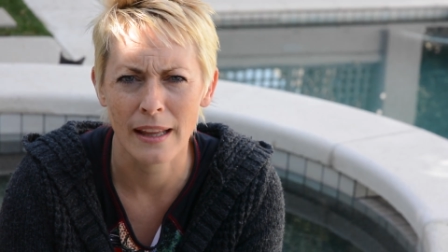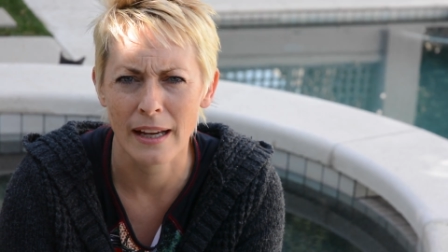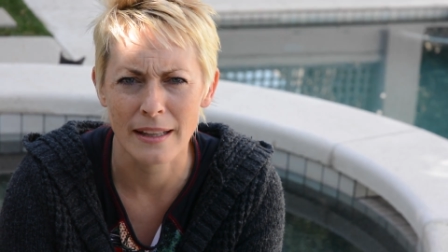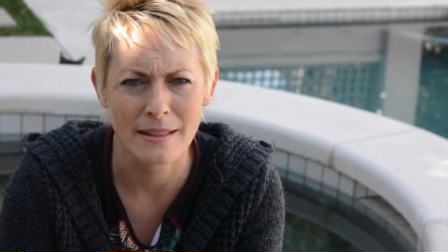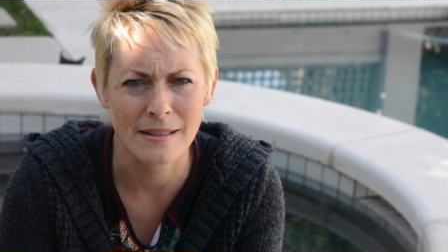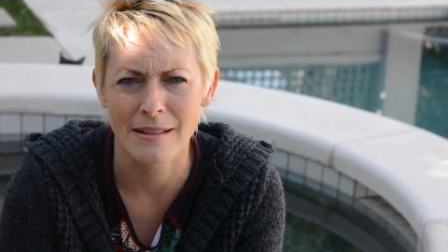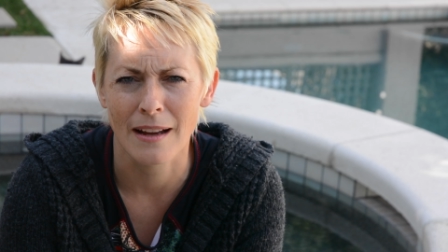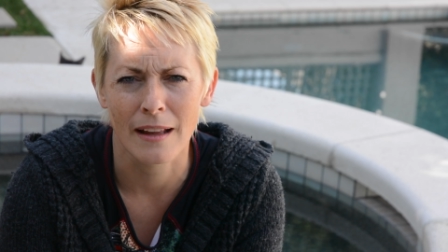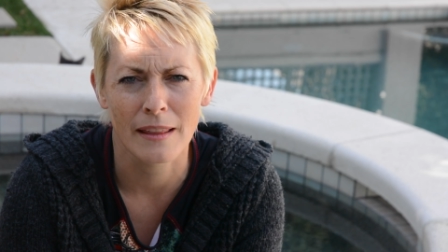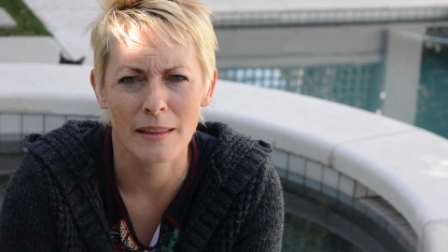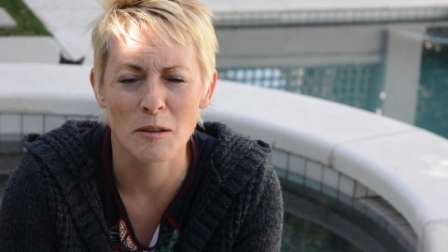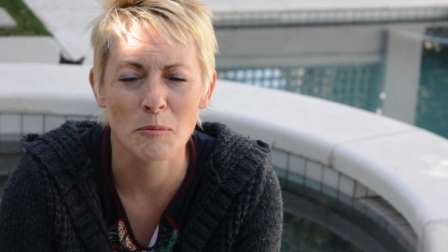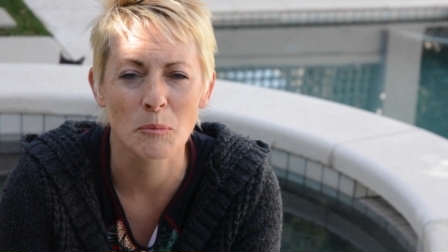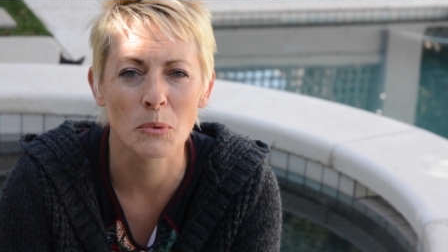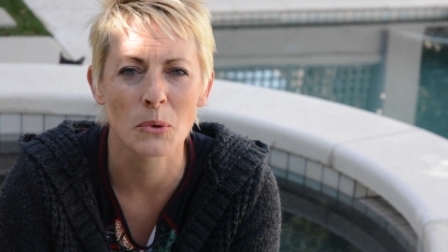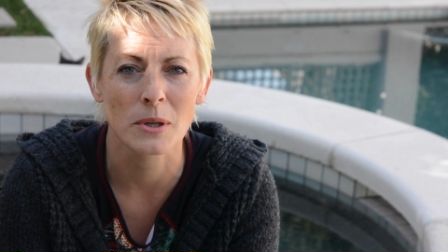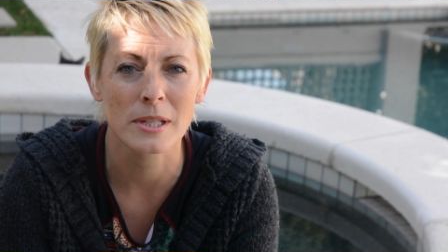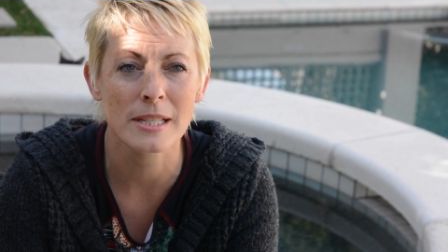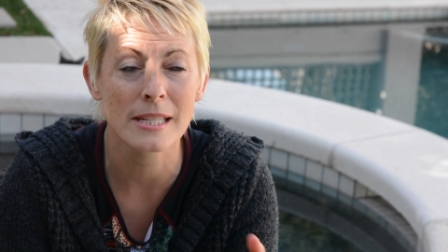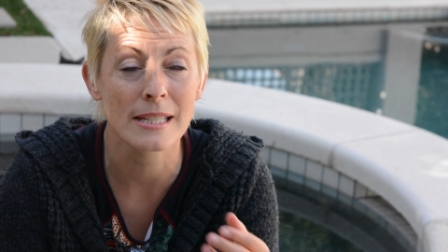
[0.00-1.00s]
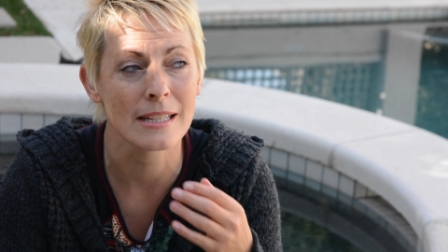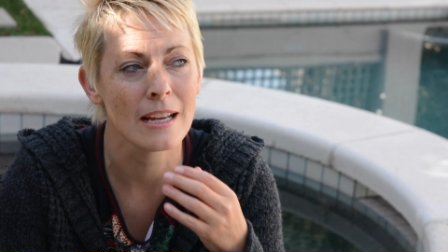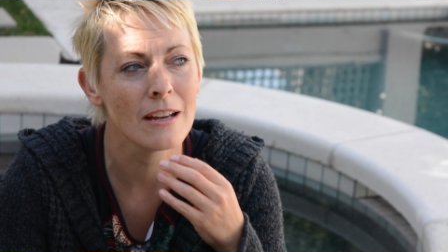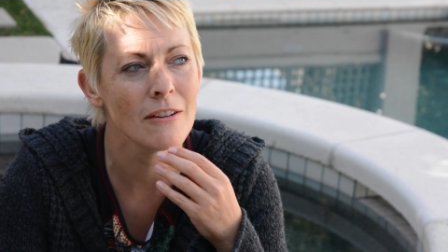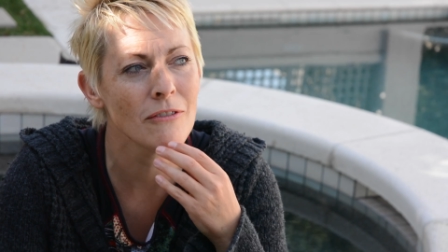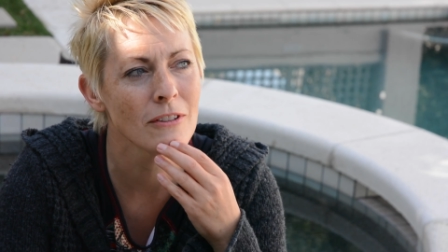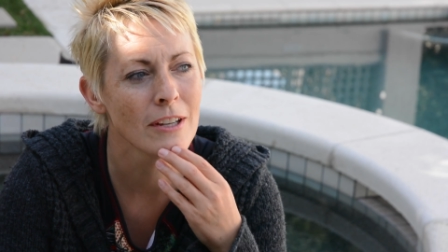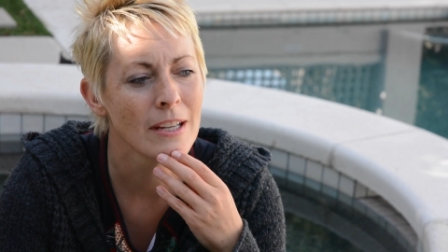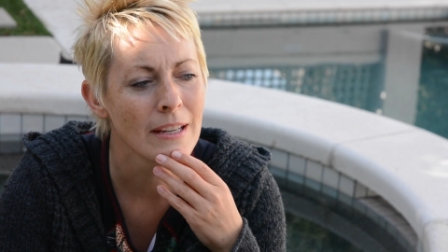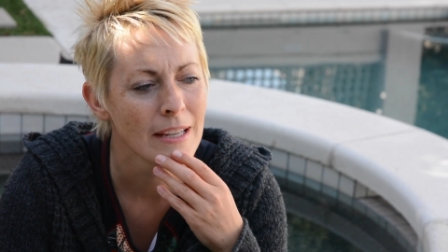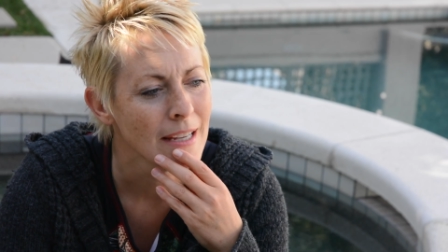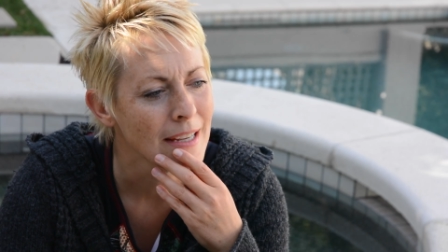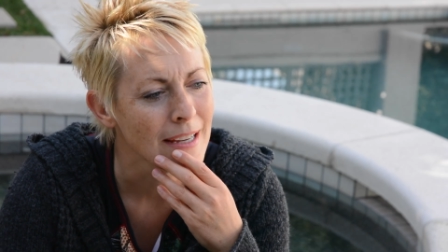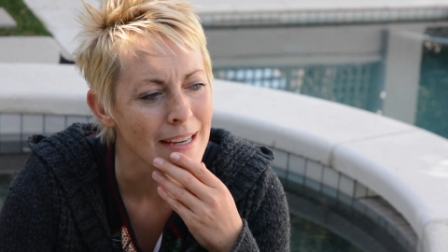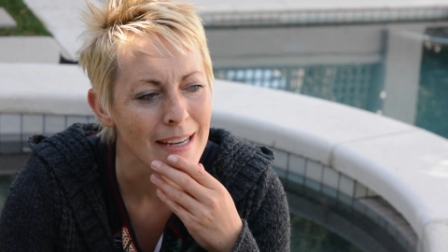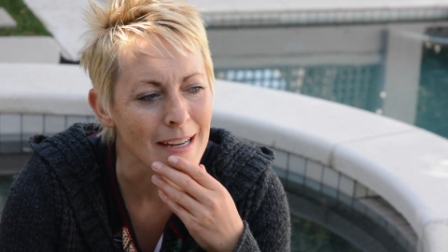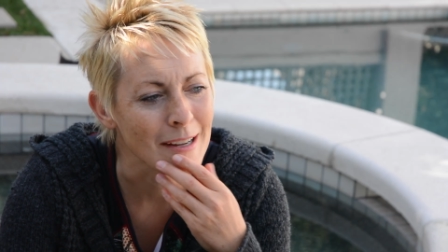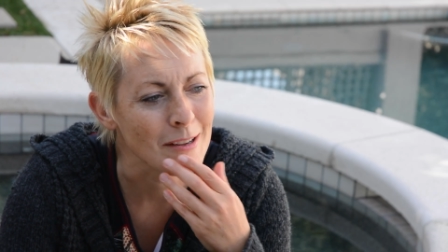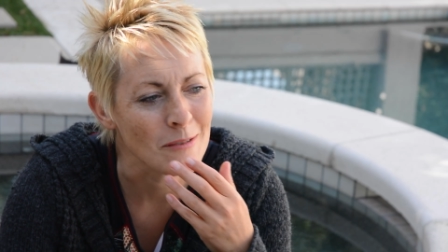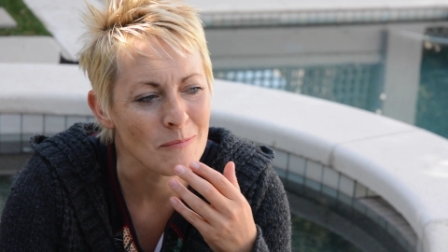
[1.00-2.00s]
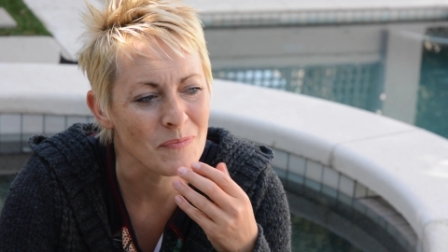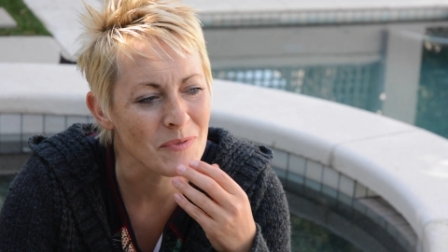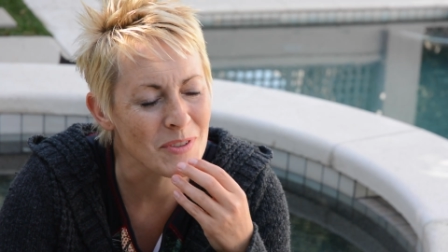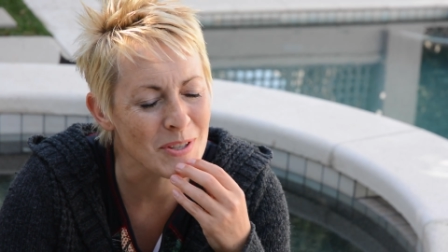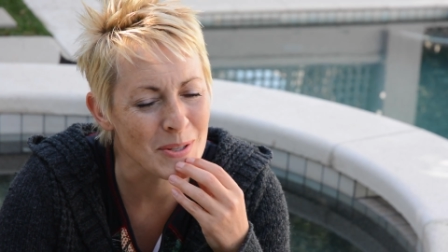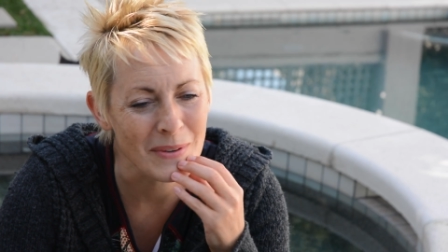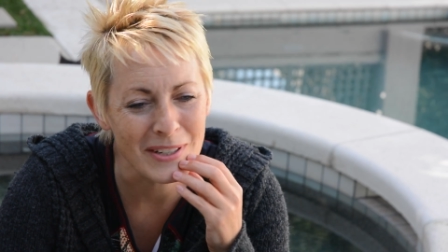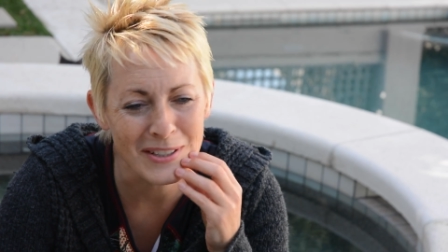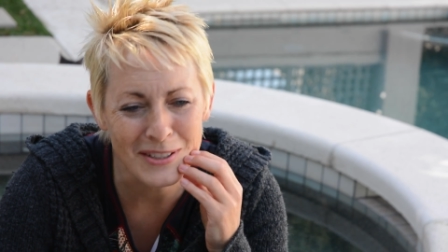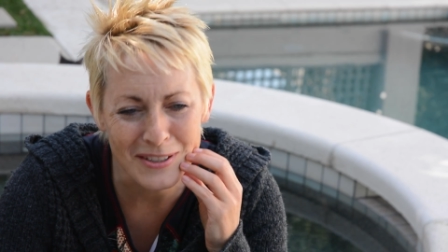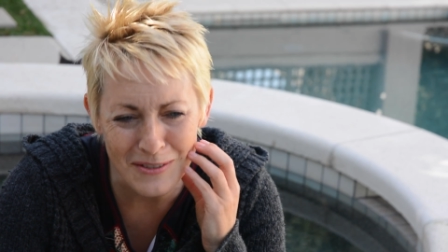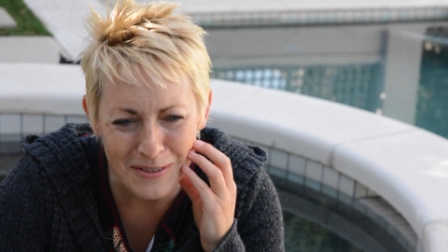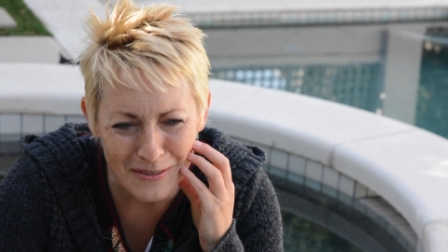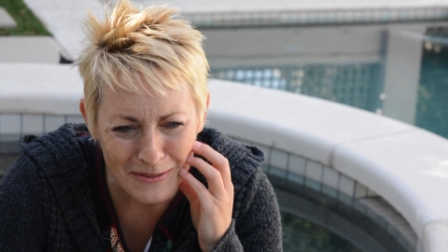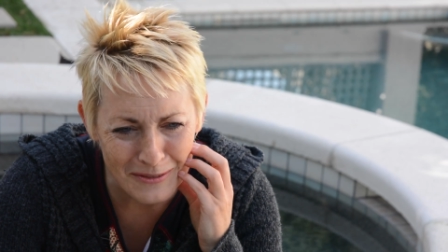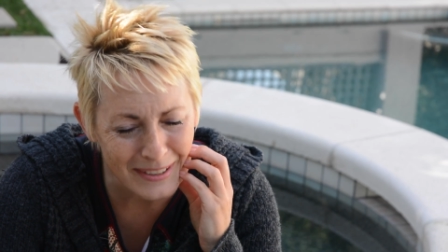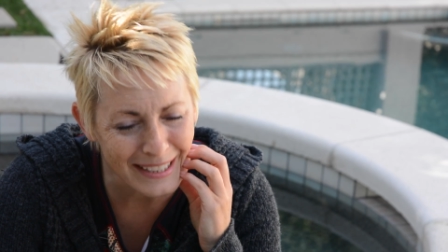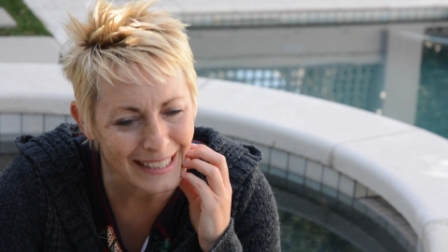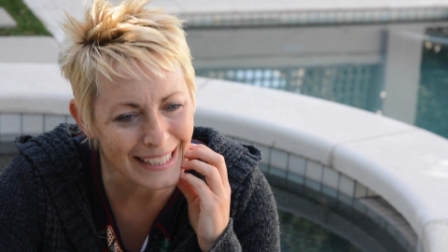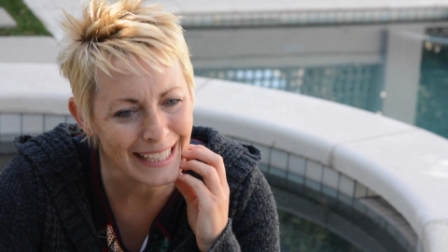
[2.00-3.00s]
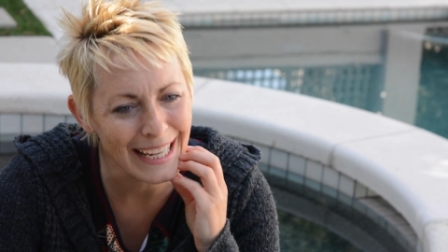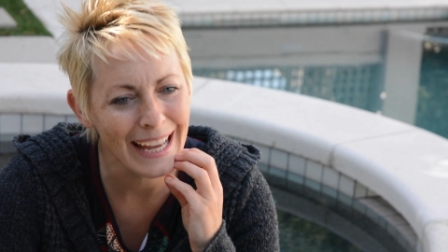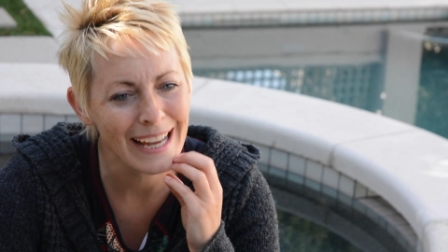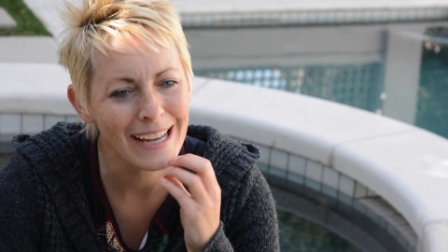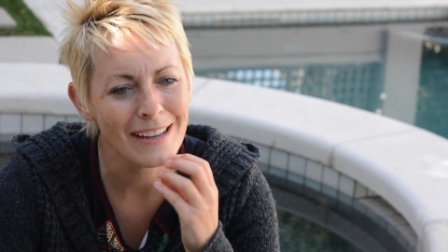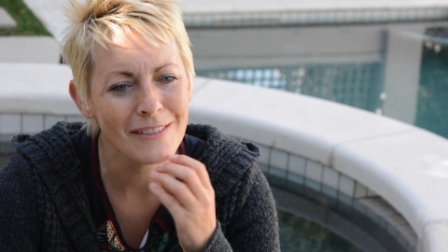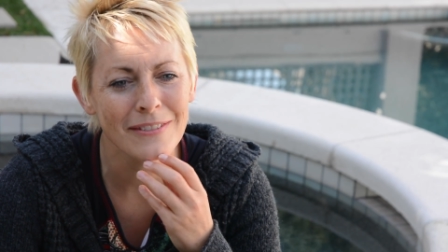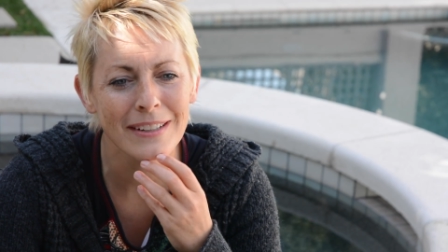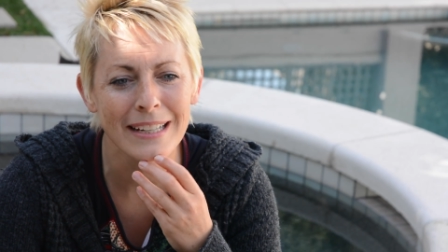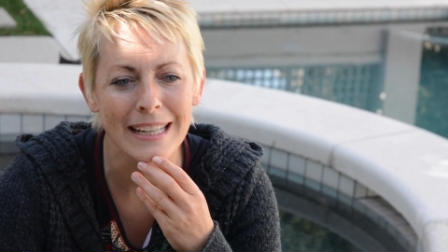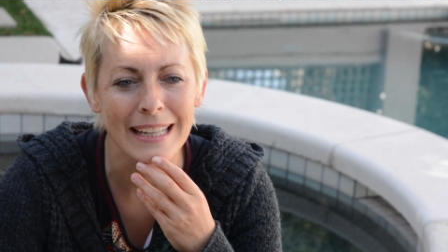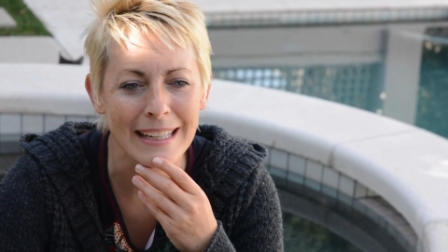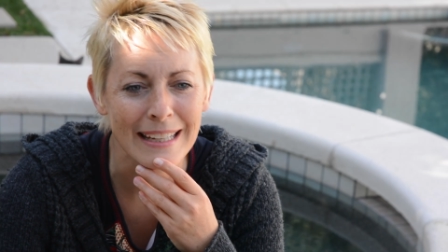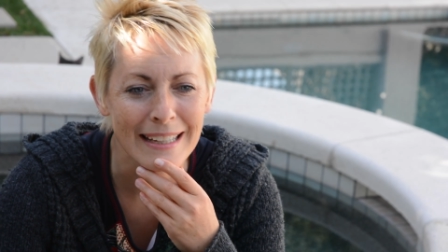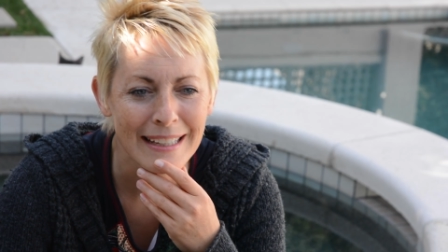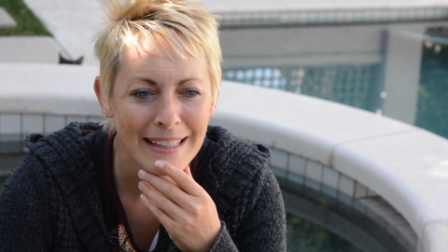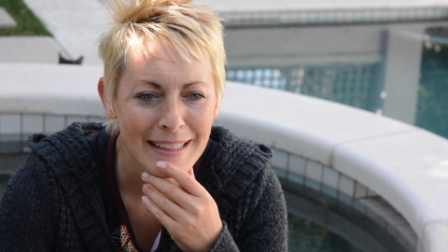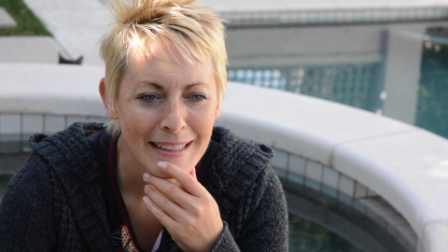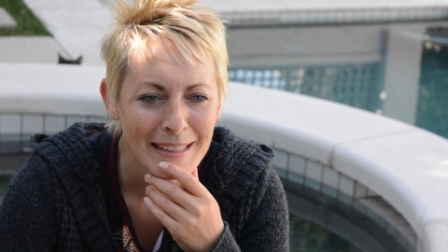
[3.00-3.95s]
That's not the important stuff. So I don't really have any